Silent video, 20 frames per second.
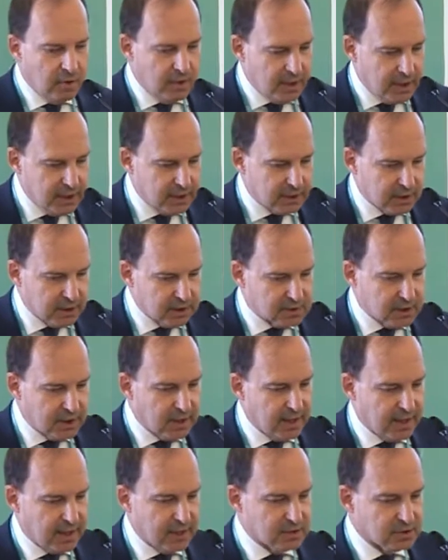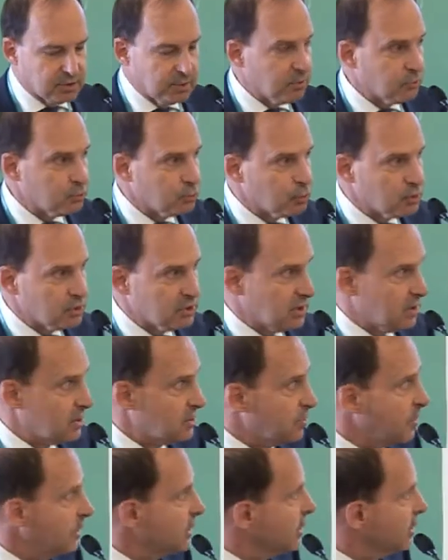It is enhancing of tourist
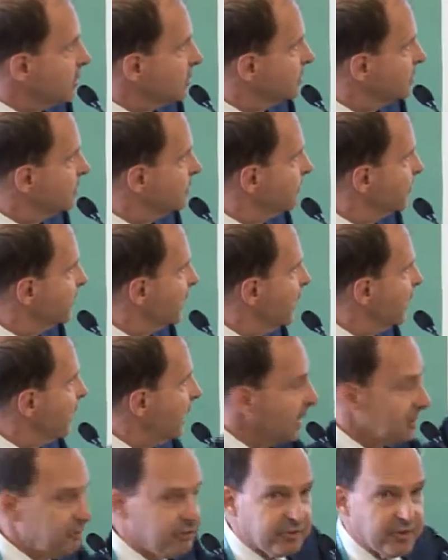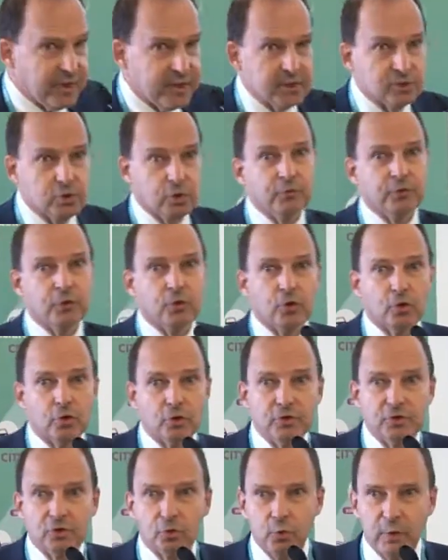experience. And first, of
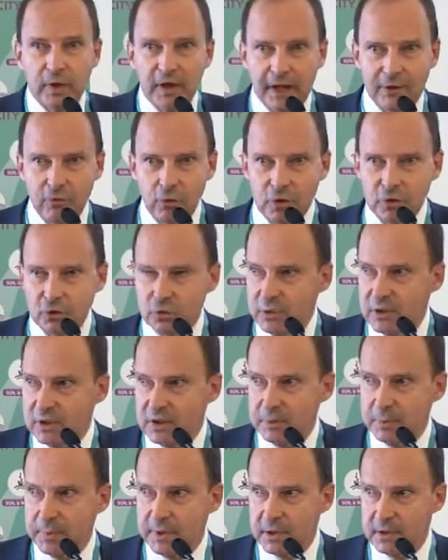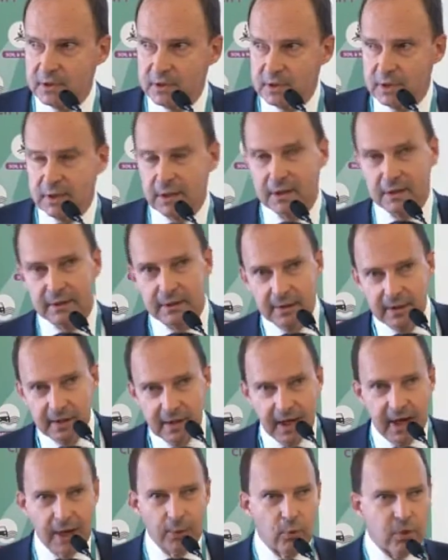course, we have also an experience here.
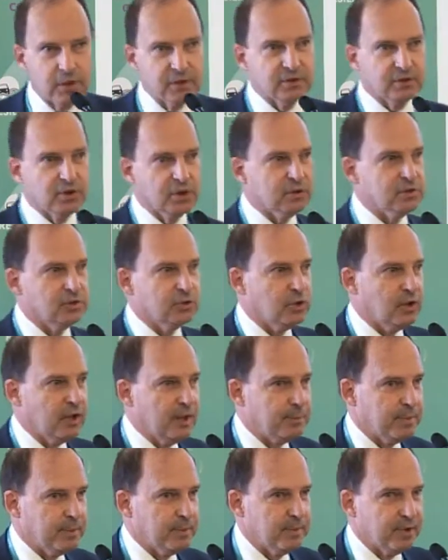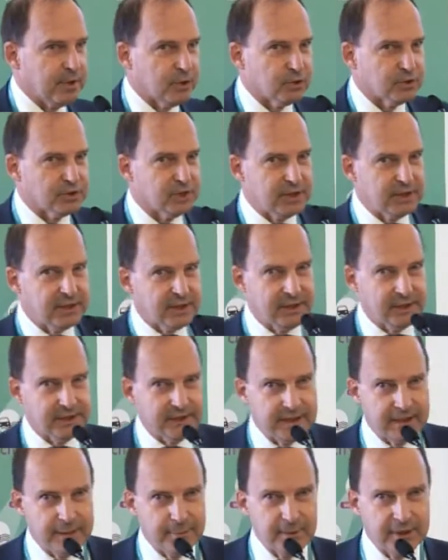I was not so happy because they didn't
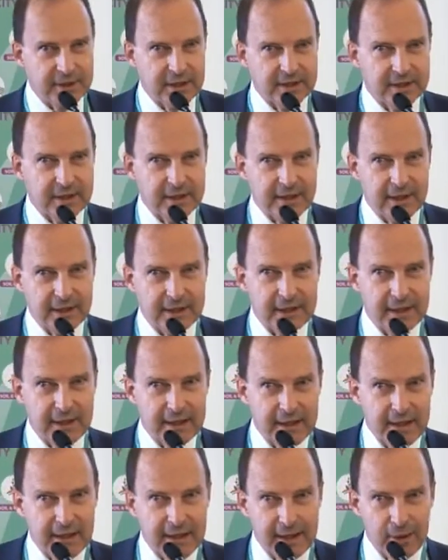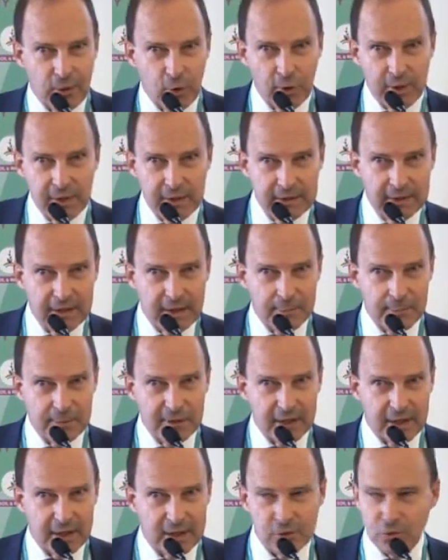tell me that they had Galileo in the
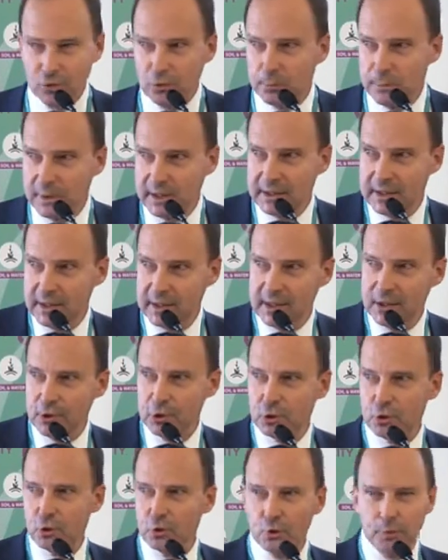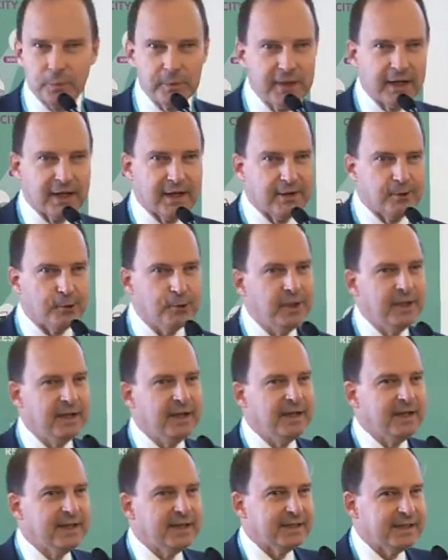application, but they reassured me now
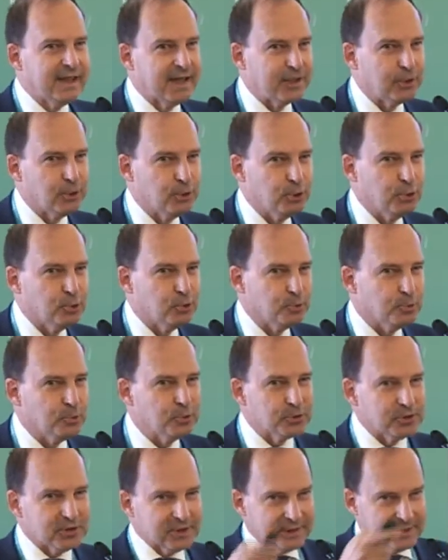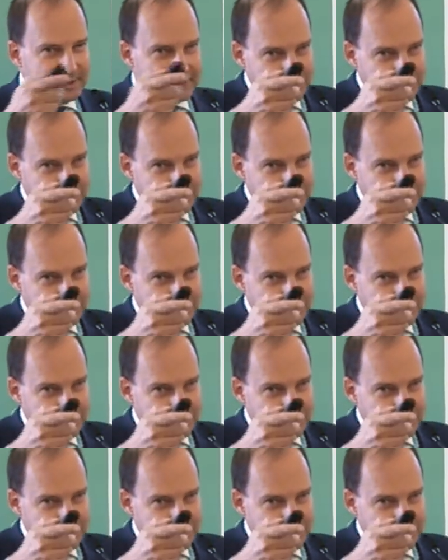they are going to put it.